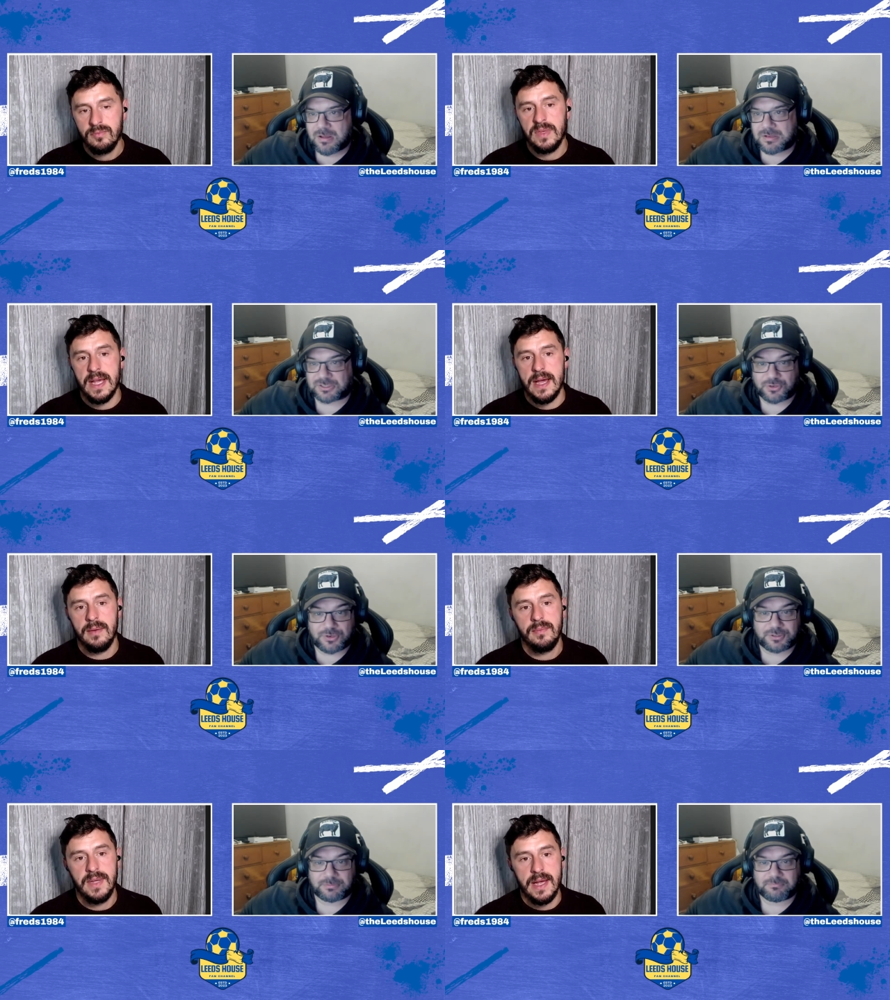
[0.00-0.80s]
Speaker 1: That's yeah.
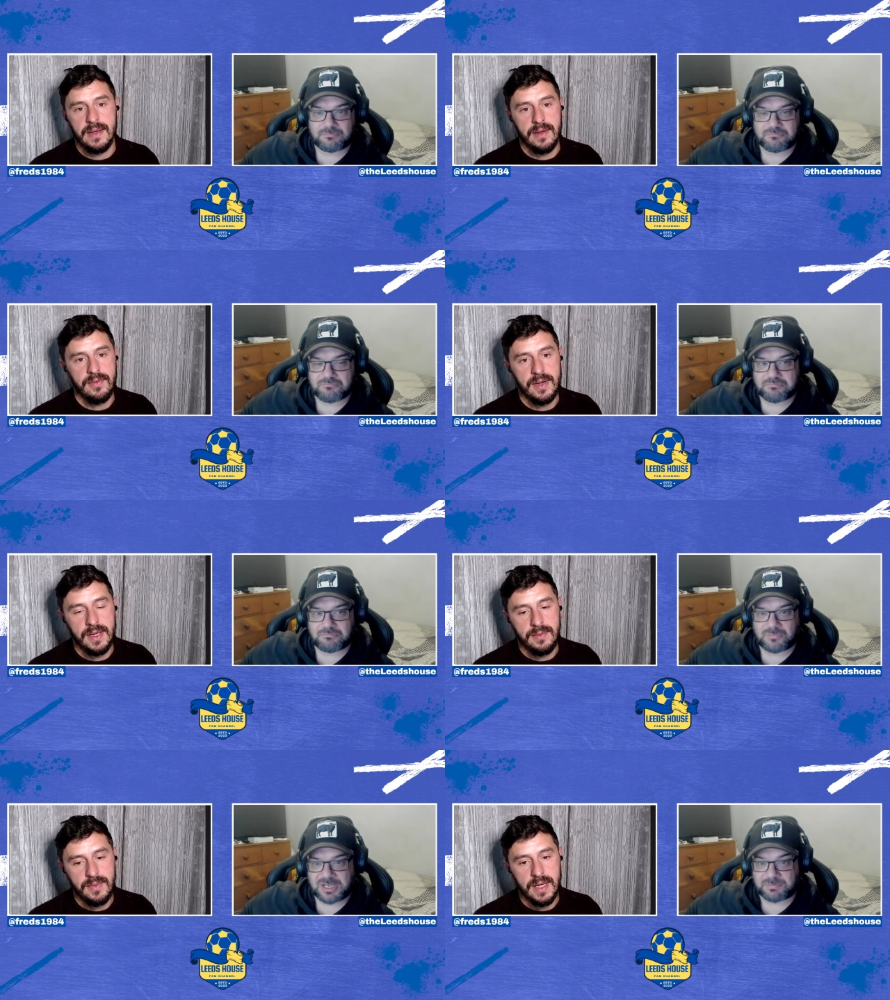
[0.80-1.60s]
Good. Yeah,
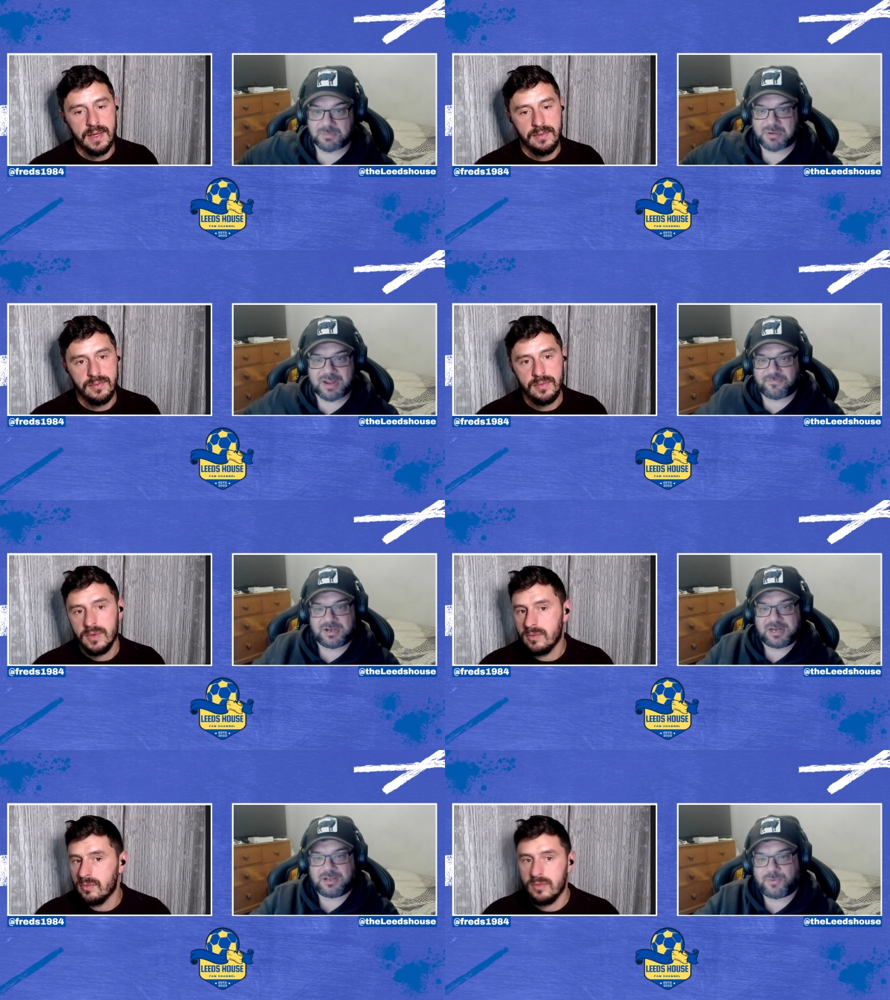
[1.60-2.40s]
definitely. He's yeah. been playing for
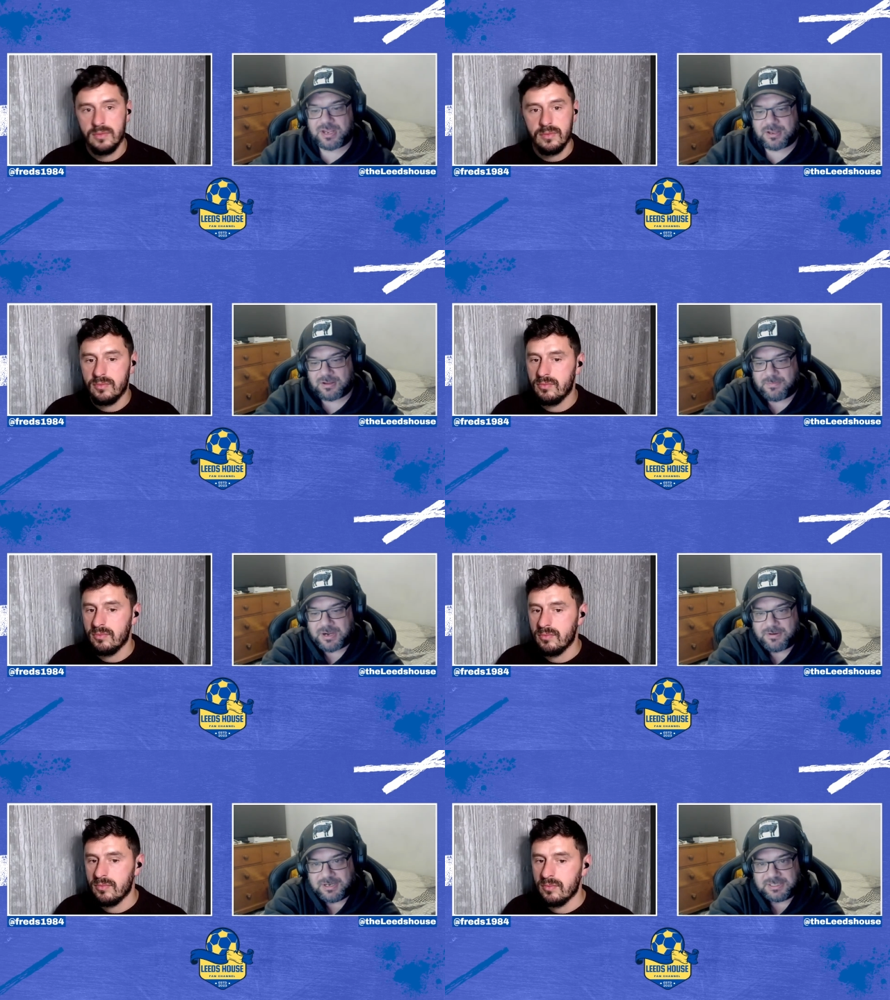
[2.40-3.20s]
nearly a week,
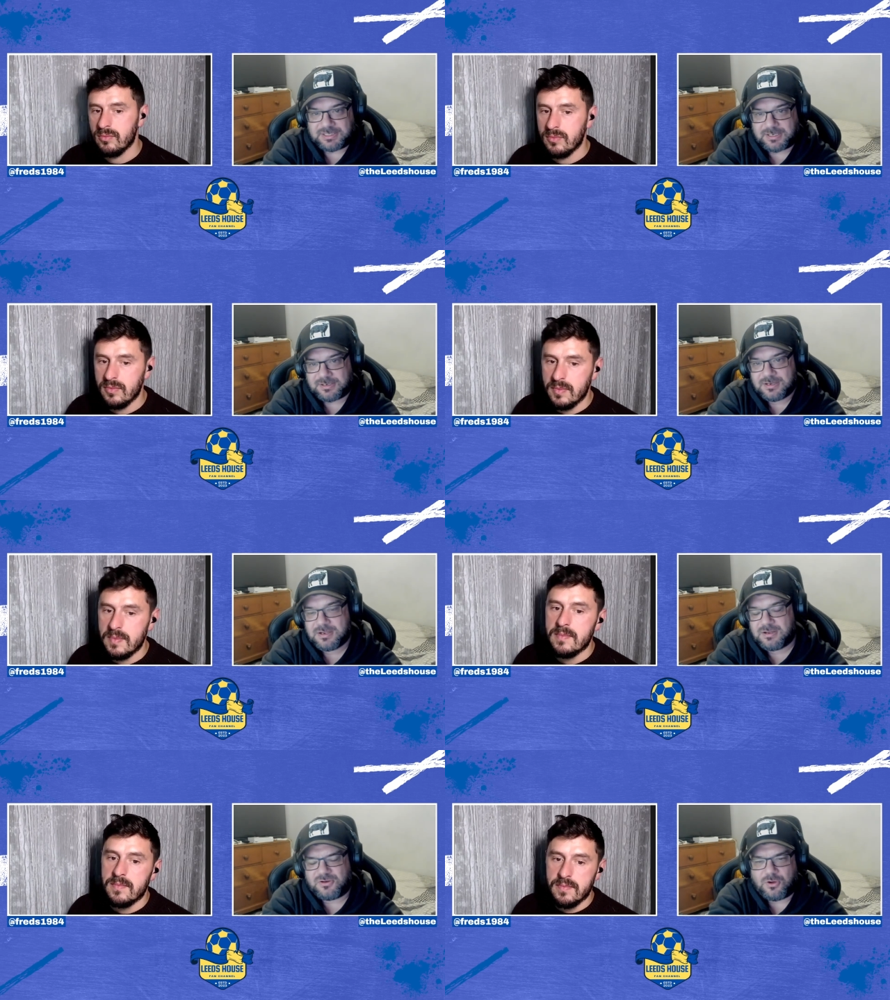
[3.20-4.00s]
apparently, they said.
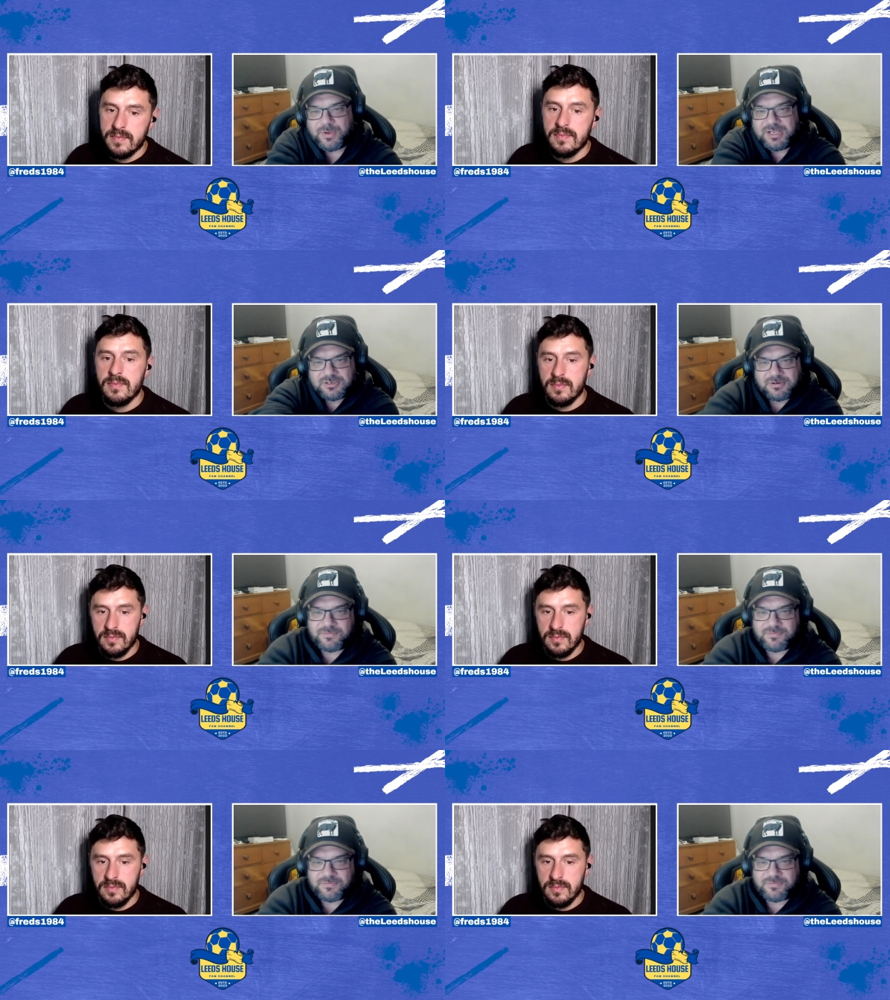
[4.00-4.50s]
Not a week, sorry.